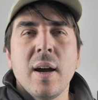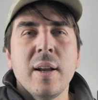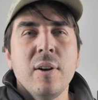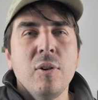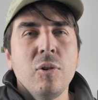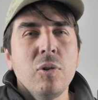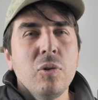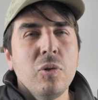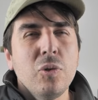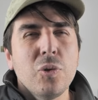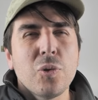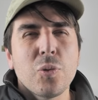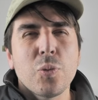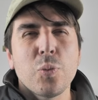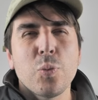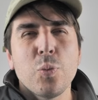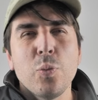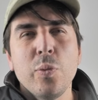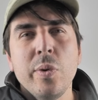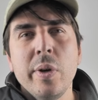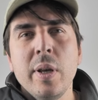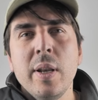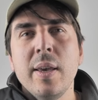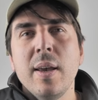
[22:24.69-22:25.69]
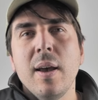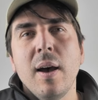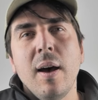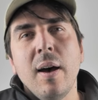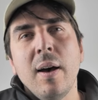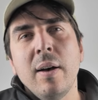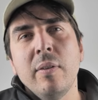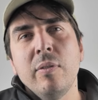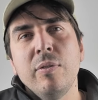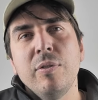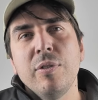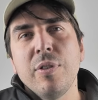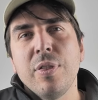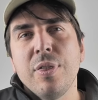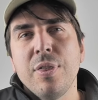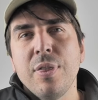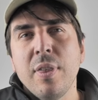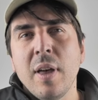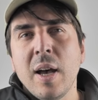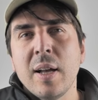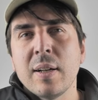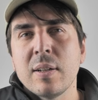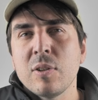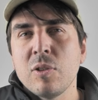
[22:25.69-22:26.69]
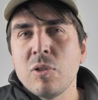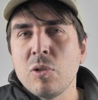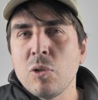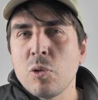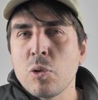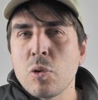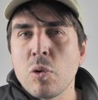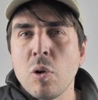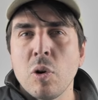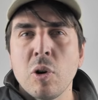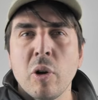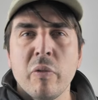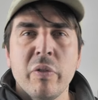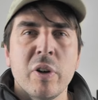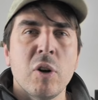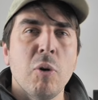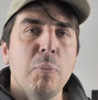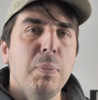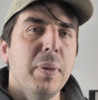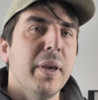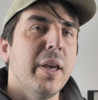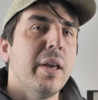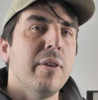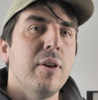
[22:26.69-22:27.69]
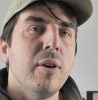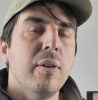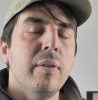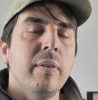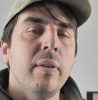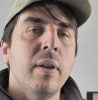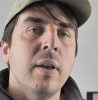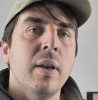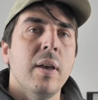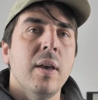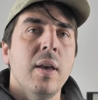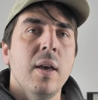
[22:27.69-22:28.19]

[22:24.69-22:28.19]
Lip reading: I don't really have that strong of an opinion,